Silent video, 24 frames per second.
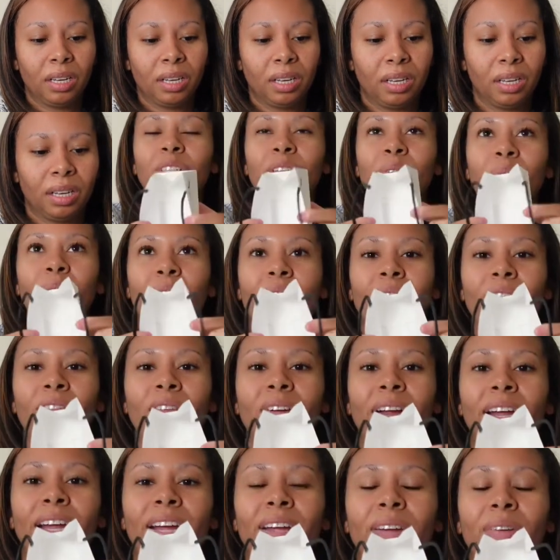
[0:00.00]
So we have
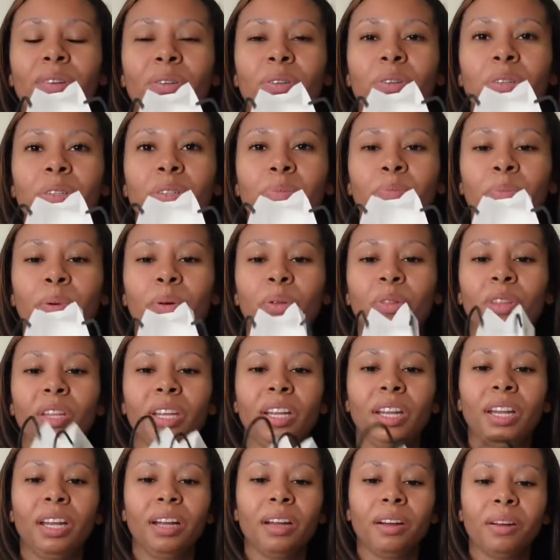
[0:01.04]
our handles both
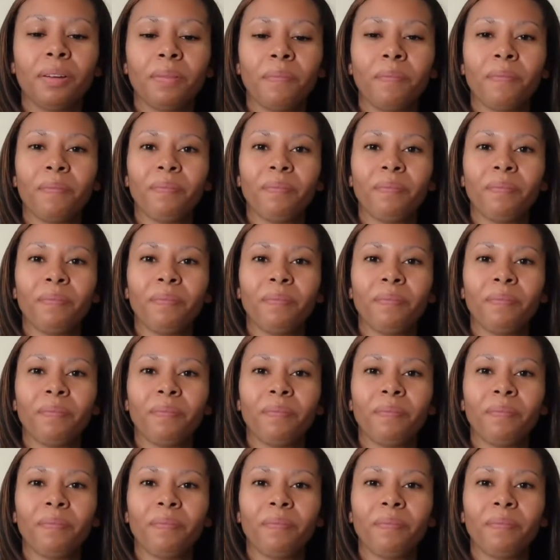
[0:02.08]
in there.